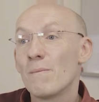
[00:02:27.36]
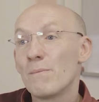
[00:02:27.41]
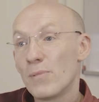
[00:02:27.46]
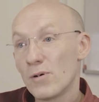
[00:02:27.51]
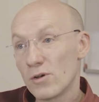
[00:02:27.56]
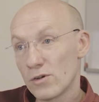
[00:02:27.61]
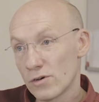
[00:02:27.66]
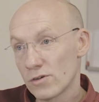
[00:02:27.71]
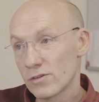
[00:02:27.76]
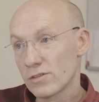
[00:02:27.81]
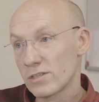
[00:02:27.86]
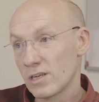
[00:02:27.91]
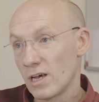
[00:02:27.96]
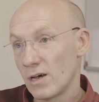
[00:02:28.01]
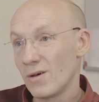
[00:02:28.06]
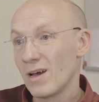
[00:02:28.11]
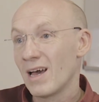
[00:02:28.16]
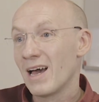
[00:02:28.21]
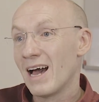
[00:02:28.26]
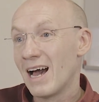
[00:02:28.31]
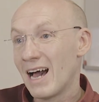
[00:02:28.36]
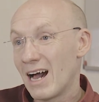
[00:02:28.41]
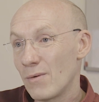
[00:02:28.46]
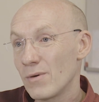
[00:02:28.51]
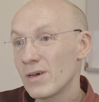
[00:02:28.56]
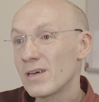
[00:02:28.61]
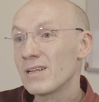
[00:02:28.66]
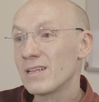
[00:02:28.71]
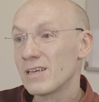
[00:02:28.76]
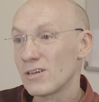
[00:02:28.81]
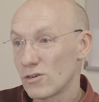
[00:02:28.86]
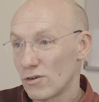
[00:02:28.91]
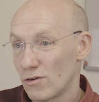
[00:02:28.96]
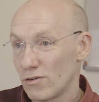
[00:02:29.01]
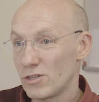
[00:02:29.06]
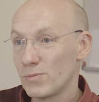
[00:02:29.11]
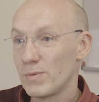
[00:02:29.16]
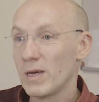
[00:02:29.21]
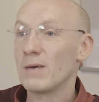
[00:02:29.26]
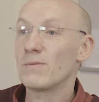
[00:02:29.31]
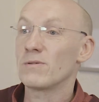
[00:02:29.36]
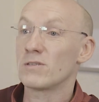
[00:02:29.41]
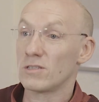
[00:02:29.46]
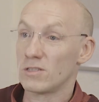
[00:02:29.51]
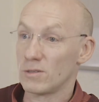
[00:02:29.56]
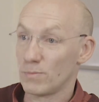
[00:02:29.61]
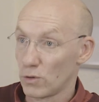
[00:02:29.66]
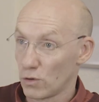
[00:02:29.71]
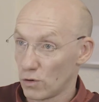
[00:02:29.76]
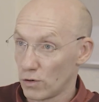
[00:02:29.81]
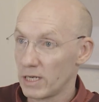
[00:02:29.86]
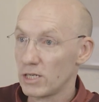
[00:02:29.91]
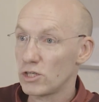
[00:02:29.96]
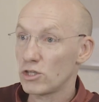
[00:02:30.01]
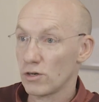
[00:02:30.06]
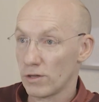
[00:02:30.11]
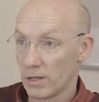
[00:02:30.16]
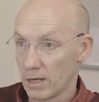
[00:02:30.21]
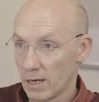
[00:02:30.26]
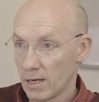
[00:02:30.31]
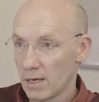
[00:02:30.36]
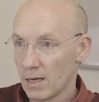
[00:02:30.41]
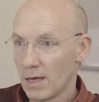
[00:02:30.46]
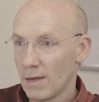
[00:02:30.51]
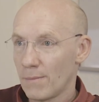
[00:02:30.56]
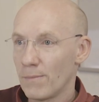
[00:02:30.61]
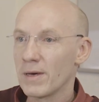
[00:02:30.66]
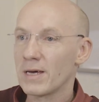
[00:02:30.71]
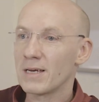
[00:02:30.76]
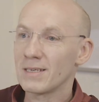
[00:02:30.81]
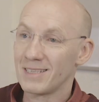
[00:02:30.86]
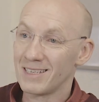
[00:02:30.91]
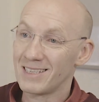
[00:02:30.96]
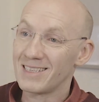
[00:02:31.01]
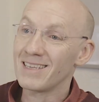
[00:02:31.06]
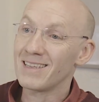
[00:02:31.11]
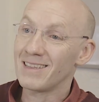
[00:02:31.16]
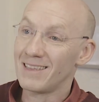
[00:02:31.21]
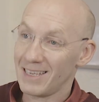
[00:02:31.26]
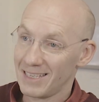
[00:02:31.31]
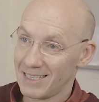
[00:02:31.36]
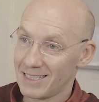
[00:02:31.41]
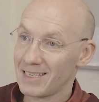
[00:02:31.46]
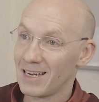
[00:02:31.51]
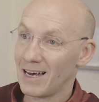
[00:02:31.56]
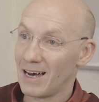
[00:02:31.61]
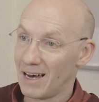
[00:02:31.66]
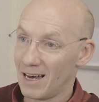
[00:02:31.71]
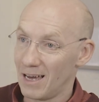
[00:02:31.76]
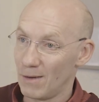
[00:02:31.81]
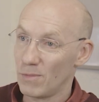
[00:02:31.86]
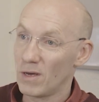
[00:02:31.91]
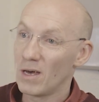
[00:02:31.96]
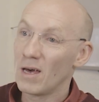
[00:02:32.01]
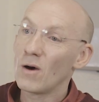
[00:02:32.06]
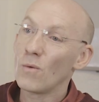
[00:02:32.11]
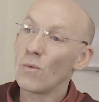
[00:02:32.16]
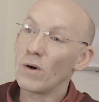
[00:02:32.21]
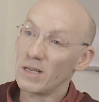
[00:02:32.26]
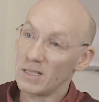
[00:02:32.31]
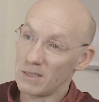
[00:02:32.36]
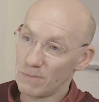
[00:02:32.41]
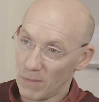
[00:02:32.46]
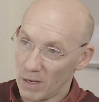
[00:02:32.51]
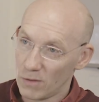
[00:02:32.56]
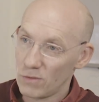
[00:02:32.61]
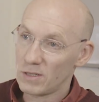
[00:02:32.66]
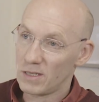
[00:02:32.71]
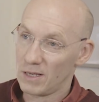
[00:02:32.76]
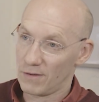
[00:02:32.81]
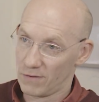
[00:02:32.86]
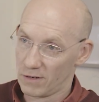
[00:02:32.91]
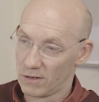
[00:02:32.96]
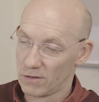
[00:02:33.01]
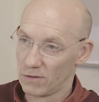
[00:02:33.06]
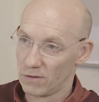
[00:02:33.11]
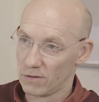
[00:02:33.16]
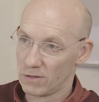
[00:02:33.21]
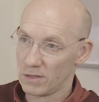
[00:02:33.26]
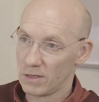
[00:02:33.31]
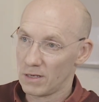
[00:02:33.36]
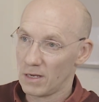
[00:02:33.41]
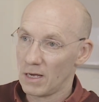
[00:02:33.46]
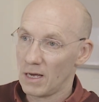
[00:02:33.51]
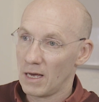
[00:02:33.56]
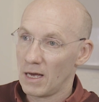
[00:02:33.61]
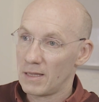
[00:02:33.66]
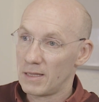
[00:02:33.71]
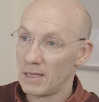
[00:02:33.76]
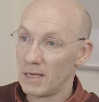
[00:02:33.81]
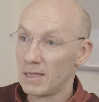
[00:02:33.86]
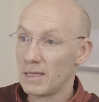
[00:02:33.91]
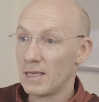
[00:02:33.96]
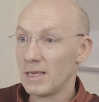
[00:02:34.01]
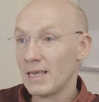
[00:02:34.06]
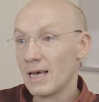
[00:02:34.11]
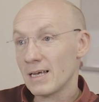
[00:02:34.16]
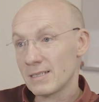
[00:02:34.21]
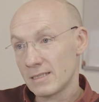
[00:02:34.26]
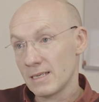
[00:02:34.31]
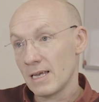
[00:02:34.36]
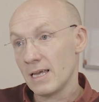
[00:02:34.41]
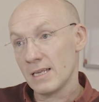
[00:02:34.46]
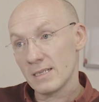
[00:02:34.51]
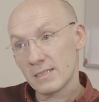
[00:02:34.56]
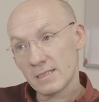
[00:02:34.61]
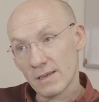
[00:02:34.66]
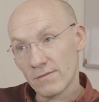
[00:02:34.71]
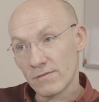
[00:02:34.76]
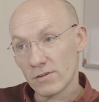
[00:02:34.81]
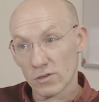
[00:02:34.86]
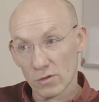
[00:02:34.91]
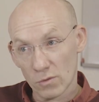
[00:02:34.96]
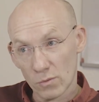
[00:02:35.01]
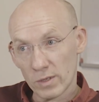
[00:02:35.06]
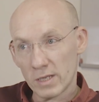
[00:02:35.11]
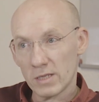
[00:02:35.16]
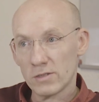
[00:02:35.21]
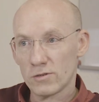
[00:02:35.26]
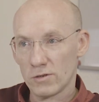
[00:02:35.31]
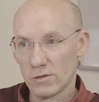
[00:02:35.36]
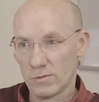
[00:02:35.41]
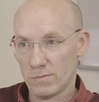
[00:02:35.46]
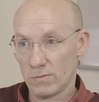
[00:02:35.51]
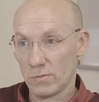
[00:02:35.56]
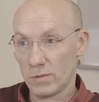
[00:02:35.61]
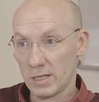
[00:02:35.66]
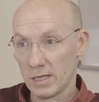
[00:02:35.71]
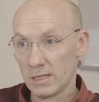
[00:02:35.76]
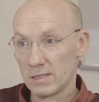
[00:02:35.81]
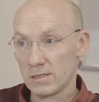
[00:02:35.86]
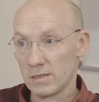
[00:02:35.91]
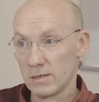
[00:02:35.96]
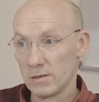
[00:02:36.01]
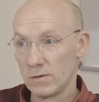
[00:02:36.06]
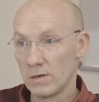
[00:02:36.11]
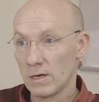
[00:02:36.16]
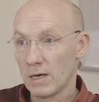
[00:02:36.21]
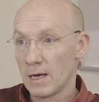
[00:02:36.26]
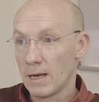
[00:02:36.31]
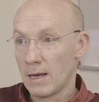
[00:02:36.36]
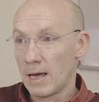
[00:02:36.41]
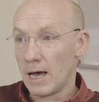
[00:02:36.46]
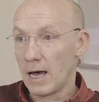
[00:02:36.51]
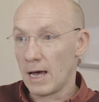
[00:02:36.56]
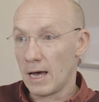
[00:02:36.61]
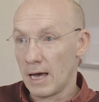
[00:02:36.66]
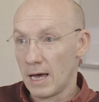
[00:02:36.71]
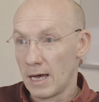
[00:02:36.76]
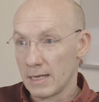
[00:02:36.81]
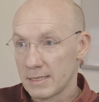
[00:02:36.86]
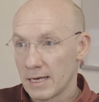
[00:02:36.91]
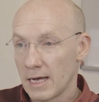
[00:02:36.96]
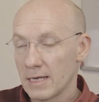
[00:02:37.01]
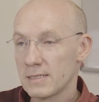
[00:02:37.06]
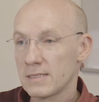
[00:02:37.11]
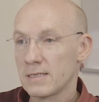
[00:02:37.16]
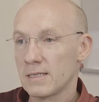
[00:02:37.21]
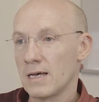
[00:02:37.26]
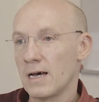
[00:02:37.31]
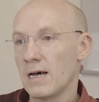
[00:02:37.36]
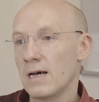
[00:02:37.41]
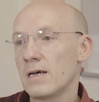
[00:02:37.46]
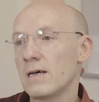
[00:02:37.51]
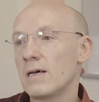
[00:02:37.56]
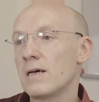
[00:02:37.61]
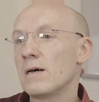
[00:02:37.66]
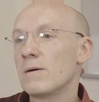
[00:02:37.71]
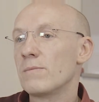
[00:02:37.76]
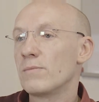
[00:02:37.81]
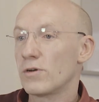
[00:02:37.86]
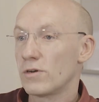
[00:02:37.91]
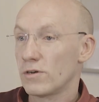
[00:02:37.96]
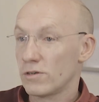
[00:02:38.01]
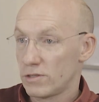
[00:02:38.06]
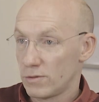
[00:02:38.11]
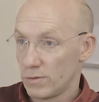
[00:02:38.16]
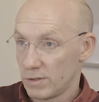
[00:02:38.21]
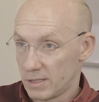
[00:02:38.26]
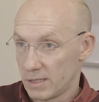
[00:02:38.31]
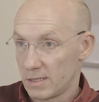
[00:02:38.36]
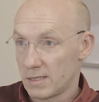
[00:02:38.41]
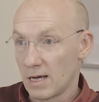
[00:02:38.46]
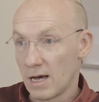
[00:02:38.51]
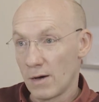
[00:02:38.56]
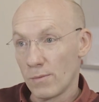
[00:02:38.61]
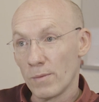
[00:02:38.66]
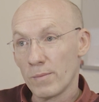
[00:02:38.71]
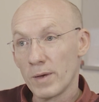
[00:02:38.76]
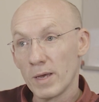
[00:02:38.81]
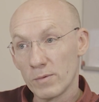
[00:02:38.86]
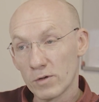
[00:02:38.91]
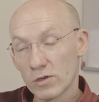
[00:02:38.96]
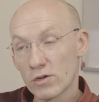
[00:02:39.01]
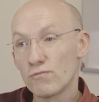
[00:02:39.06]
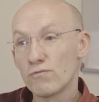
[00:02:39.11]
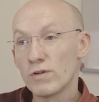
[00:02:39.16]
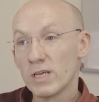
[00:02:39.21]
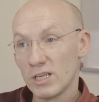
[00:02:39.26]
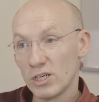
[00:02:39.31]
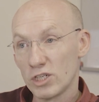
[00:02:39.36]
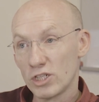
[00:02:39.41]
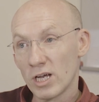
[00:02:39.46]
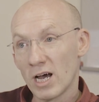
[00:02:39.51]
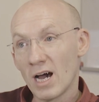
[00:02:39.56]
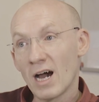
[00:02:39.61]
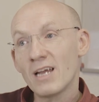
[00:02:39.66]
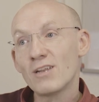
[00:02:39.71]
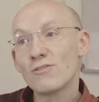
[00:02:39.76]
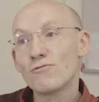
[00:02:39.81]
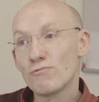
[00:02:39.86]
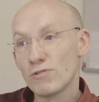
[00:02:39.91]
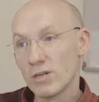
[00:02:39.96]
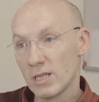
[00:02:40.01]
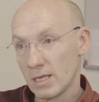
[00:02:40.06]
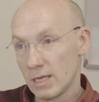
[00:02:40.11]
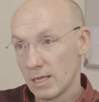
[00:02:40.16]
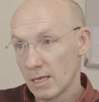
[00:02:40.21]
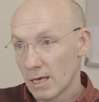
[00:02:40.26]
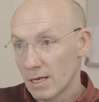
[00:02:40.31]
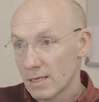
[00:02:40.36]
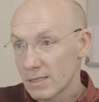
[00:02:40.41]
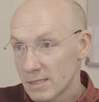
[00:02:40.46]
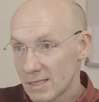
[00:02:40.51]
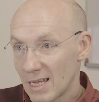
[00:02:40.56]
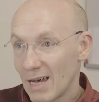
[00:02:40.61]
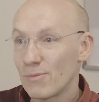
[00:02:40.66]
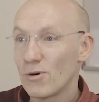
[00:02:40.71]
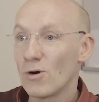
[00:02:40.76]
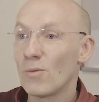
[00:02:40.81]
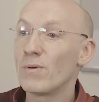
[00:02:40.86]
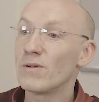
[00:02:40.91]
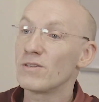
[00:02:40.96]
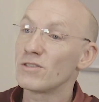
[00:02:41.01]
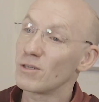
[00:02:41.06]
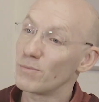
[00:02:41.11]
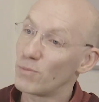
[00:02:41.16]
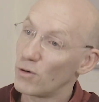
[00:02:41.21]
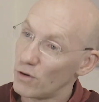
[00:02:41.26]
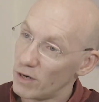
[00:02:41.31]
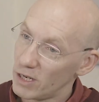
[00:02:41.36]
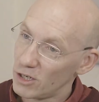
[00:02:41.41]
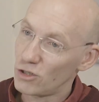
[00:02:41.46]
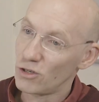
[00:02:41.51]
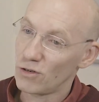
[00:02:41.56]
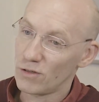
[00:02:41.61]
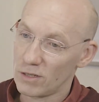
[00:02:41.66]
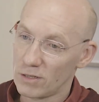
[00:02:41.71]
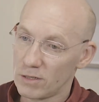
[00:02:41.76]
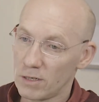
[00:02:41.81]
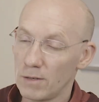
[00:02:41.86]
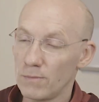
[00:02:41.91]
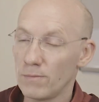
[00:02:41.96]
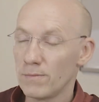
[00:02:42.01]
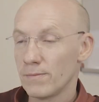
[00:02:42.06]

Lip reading: but also how we can encourage people to support each other. Because it's at this time when it's most difficult that yes, it is difficult, we need to attest to that, but also it's the time when people can really shine and really step up and support each other too.